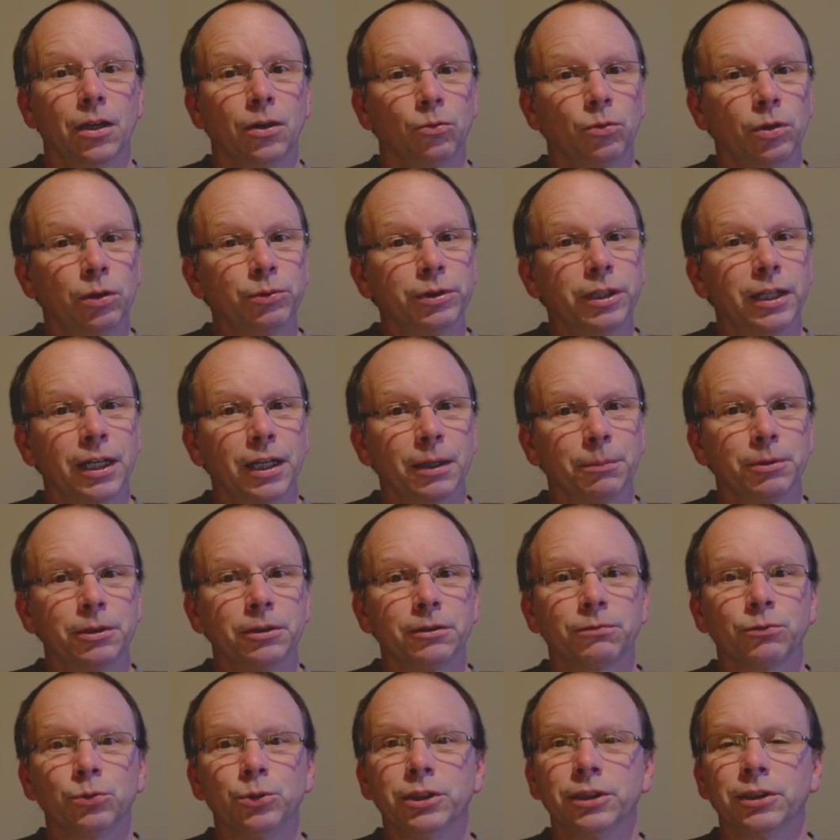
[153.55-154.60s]
What would happen
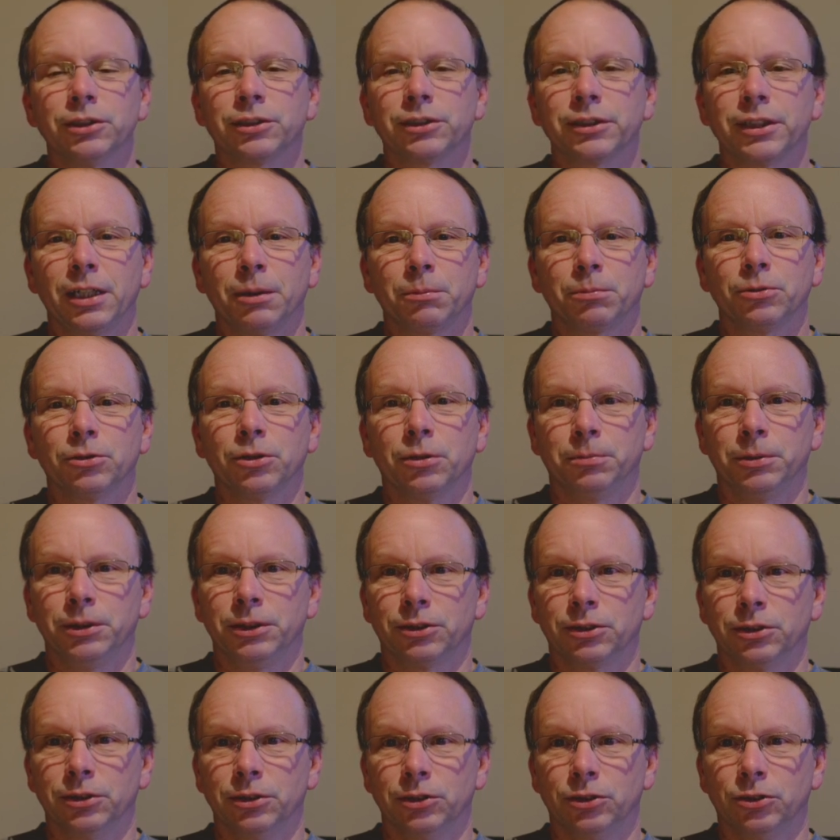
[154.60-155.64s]
if we could sample a
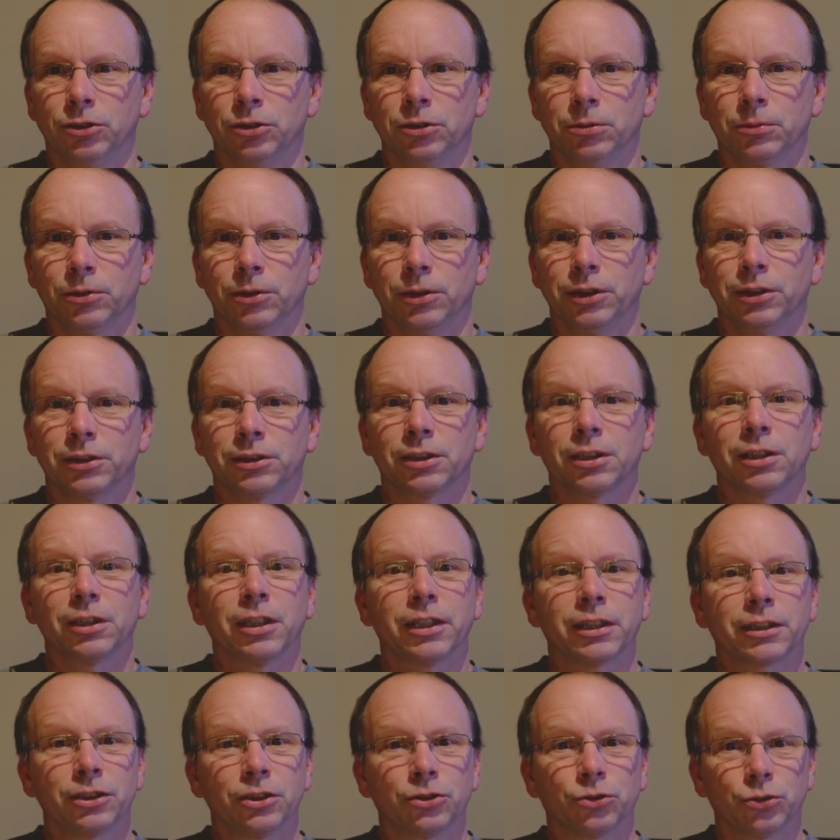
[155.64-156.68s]
piece of the tumor and
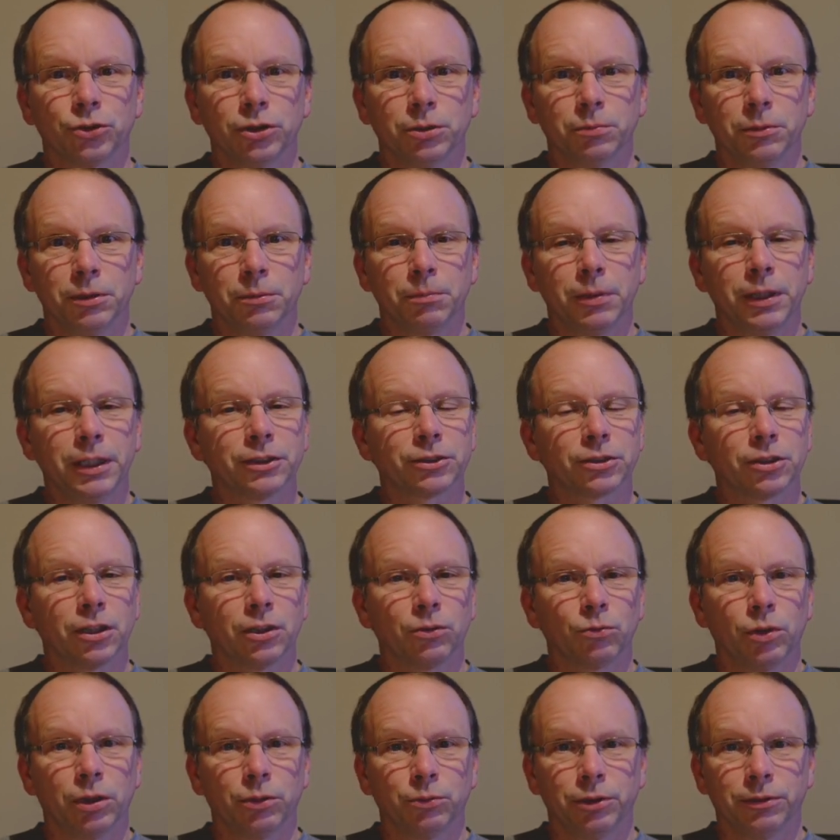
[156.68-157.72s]
select a treatment based
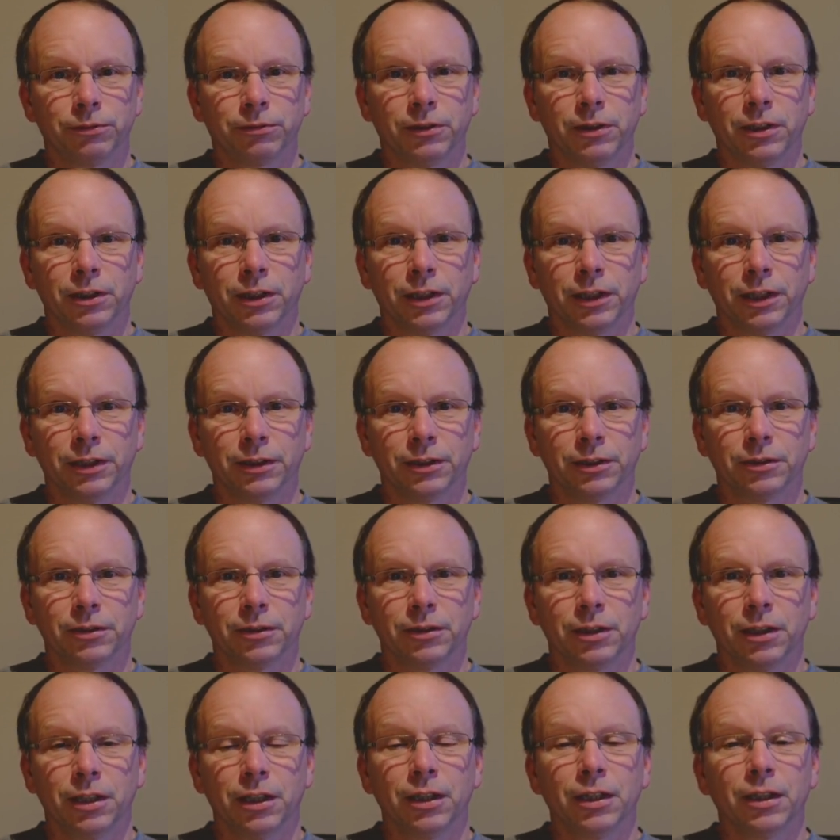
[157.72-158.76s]
on what we find?
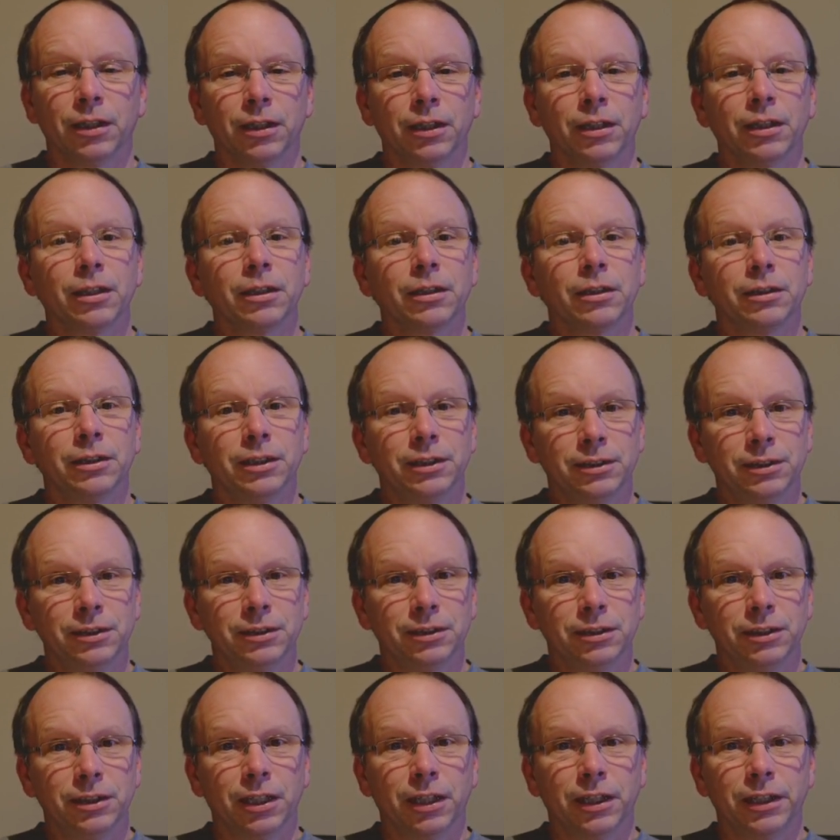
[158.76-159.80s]
This
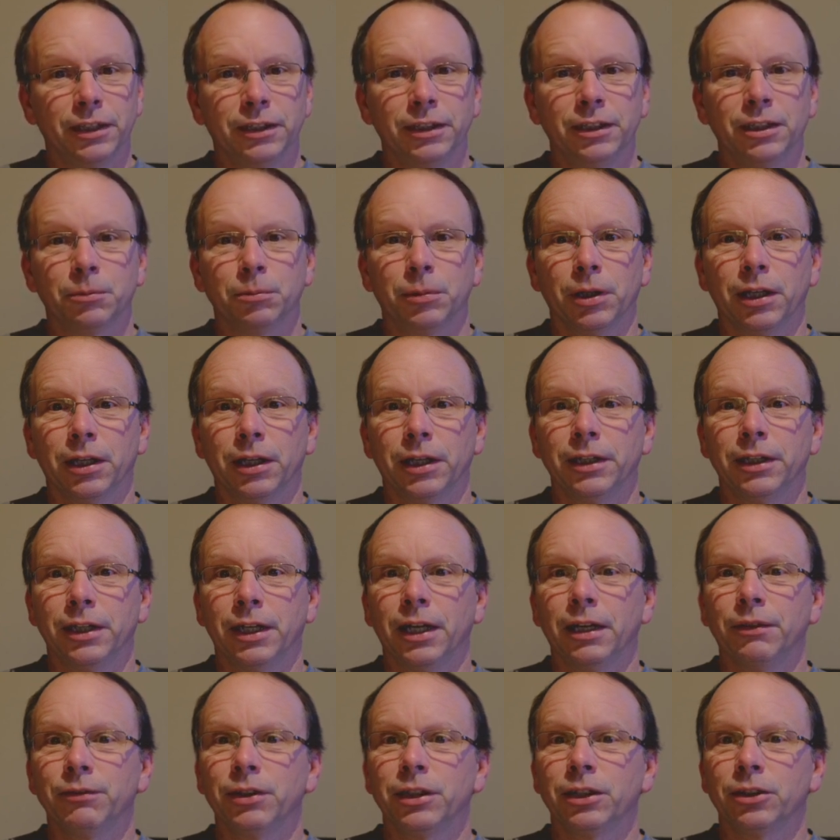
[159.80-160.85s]
is the idea behind
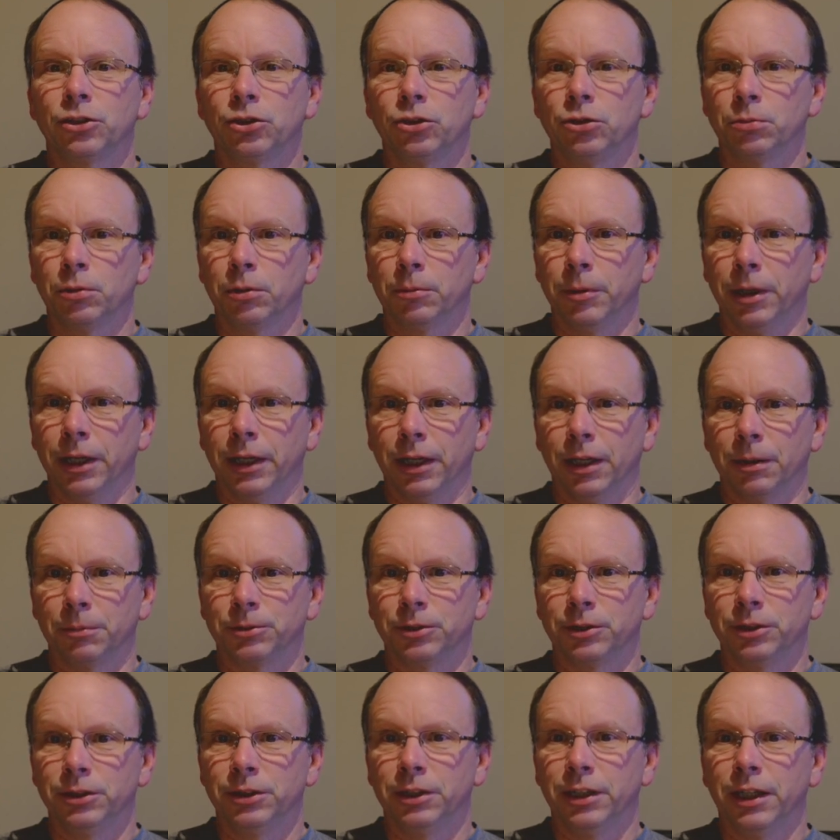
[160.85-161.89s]
having a tumor
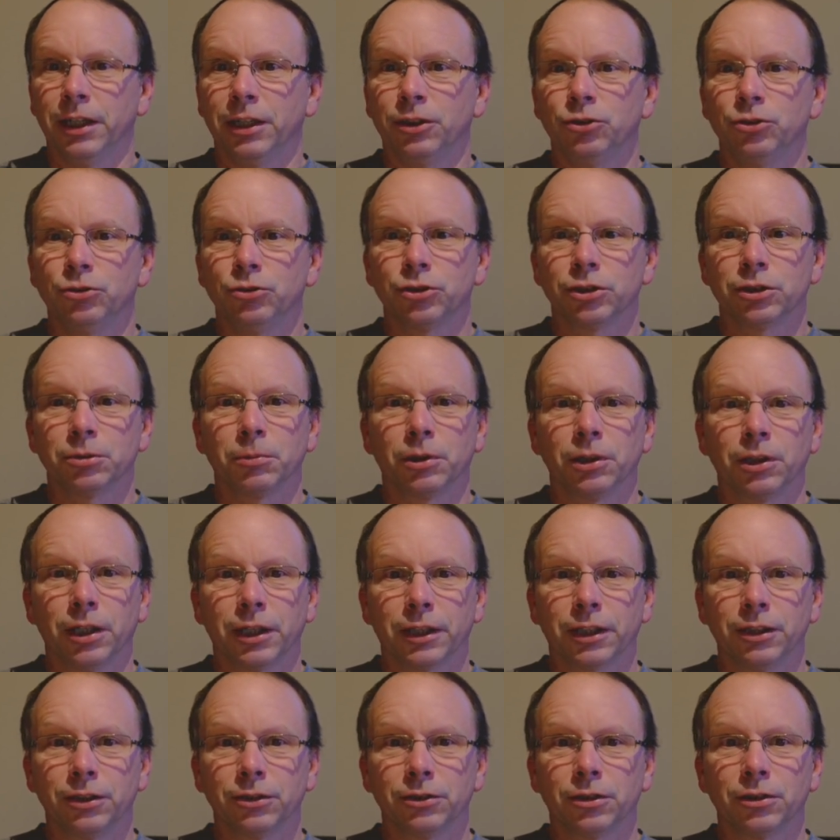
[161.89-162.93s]
biopsy and using
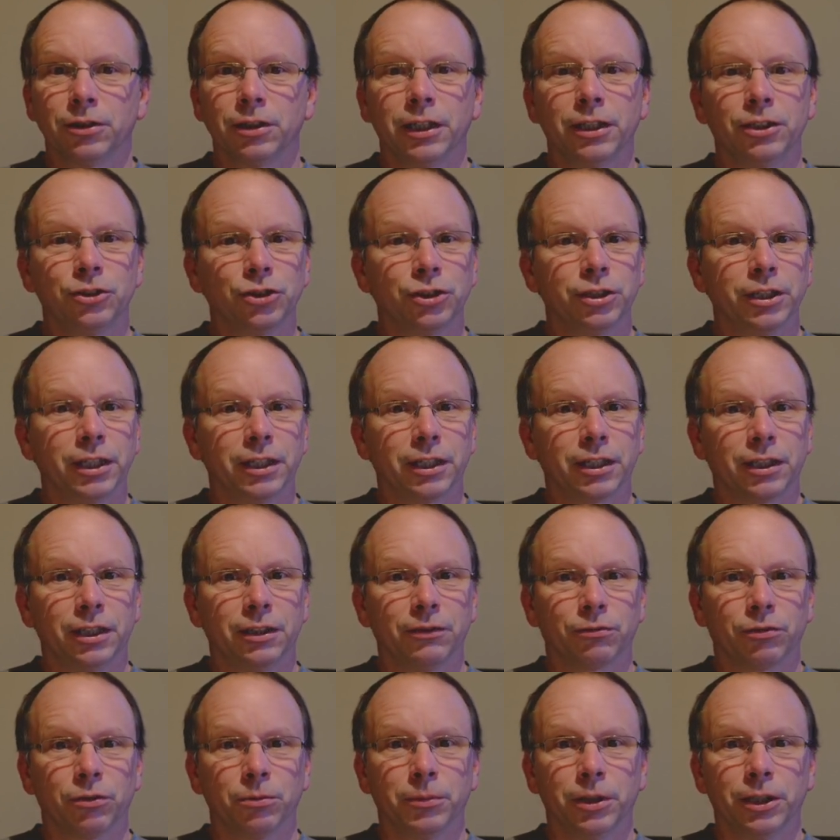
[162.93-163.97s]
molecular and genetic
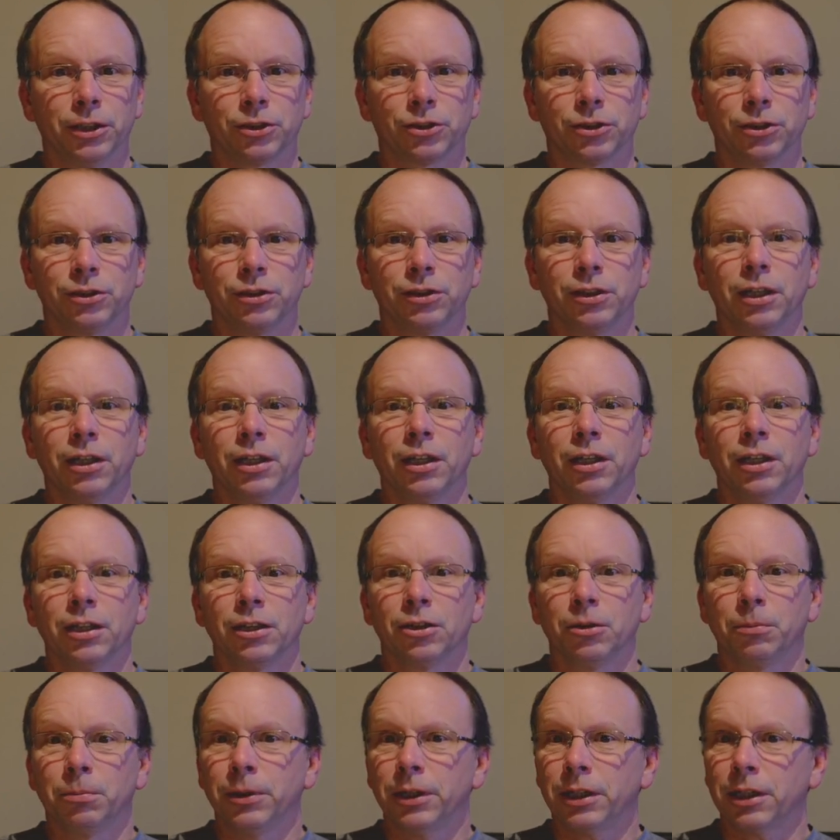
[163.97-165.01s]
information
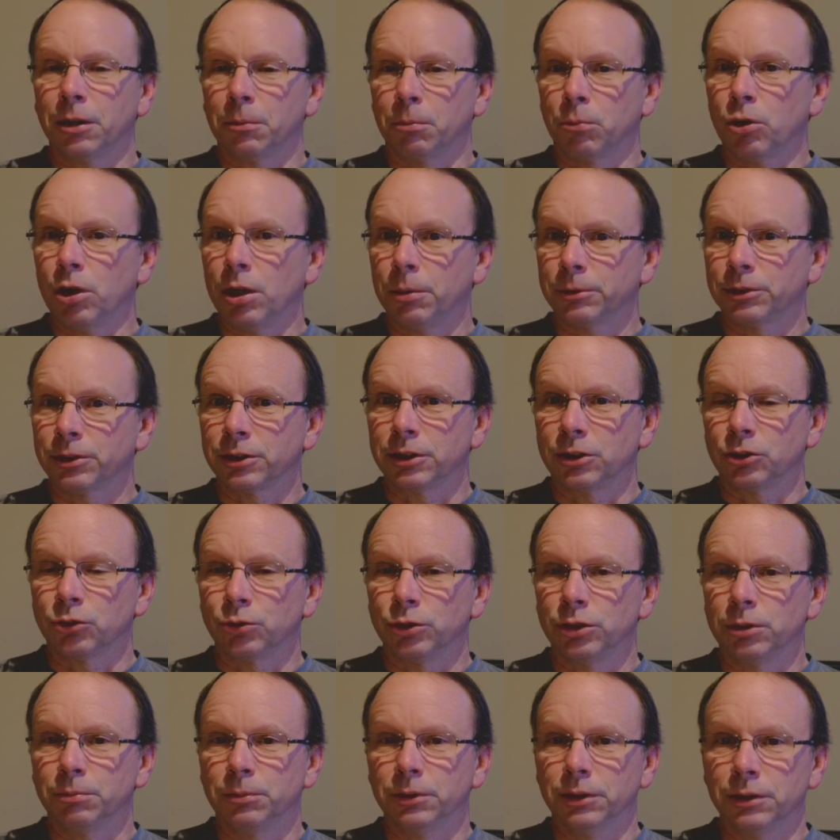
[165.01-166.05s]
to pick a promising
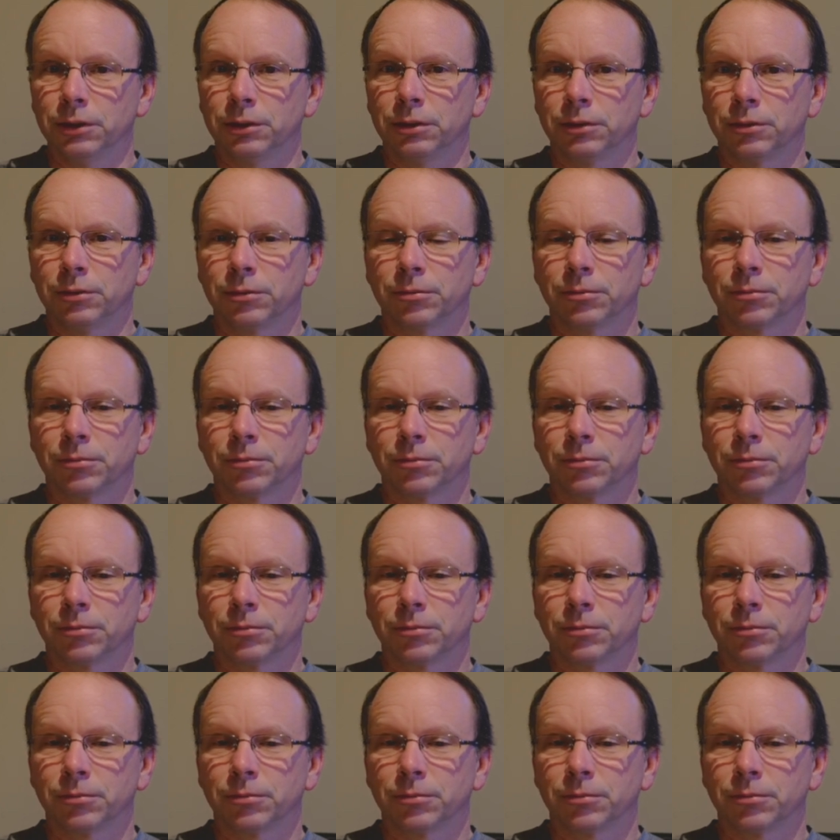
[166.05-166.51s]
treatment.